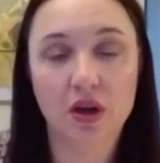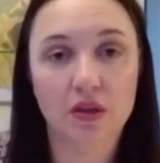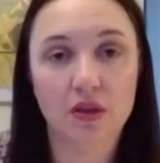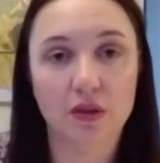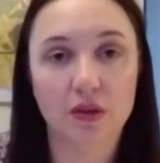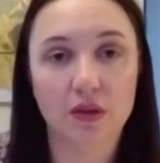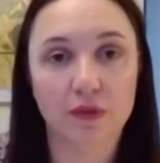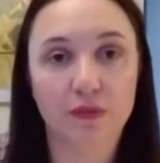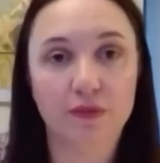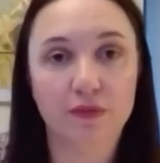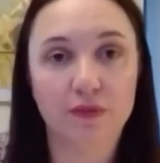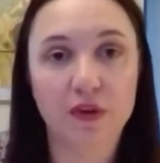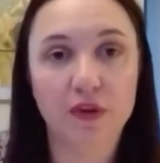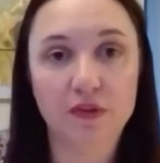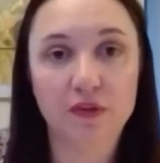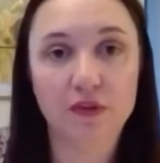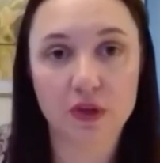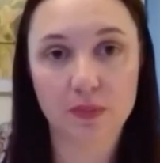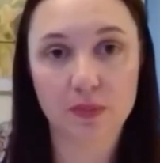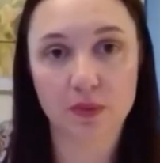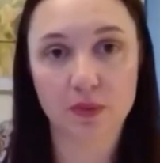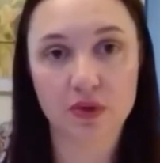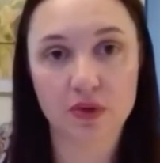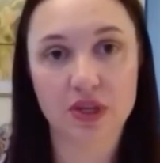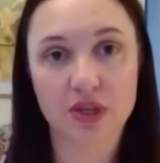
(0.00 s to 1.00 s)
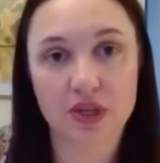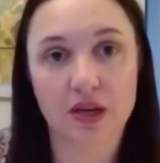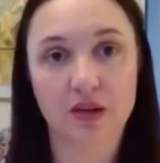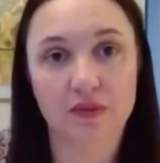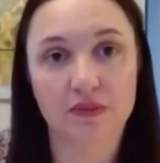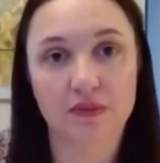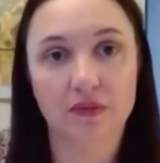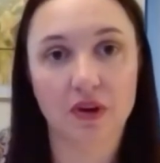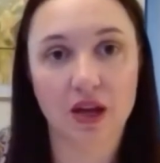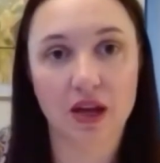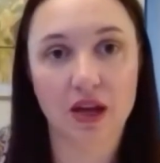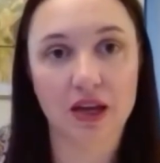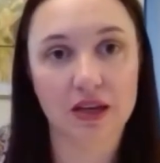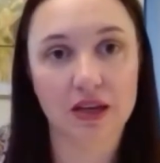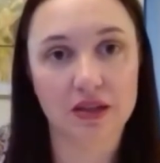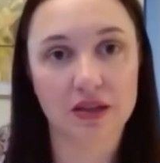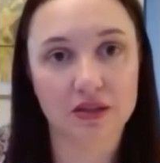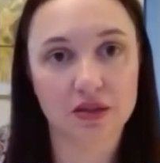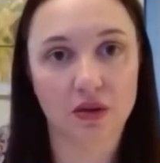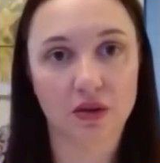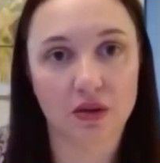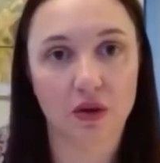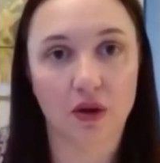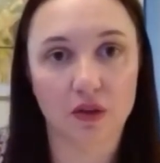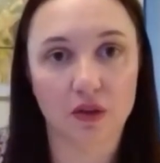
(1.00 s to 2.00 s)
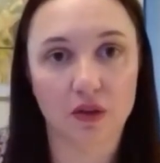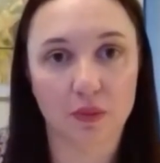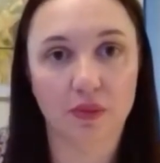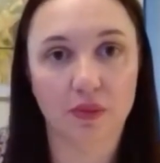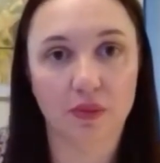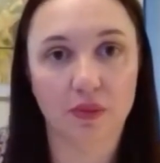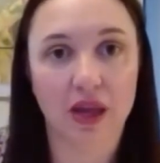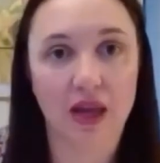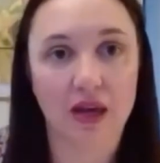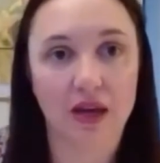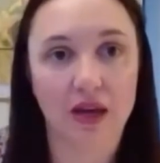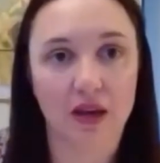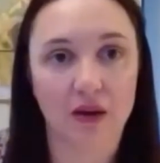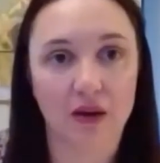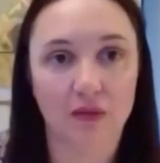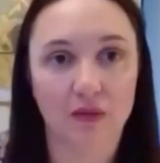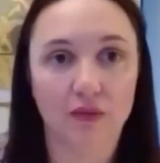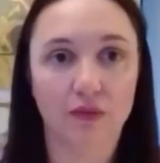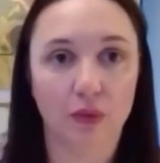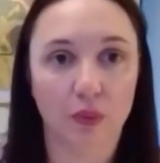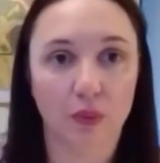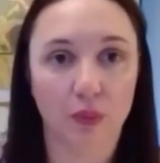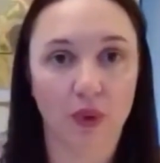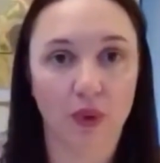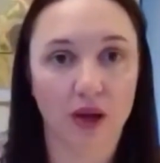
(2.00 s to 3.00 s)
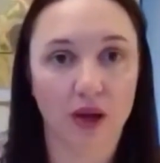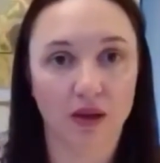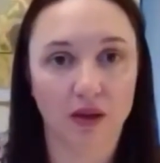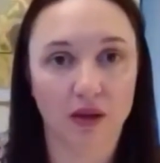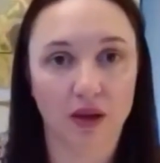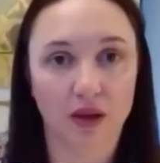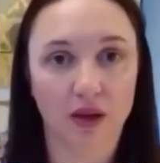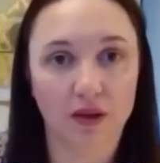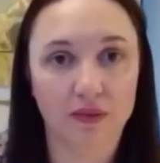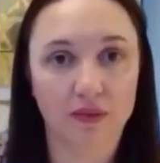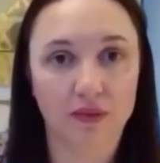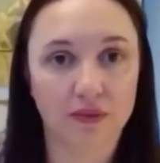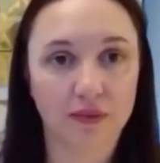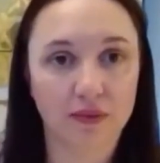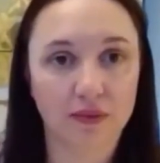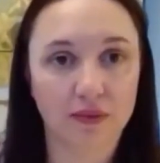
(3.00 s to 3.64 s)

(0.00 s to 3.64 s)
the 50% of night on the planet for wildlife.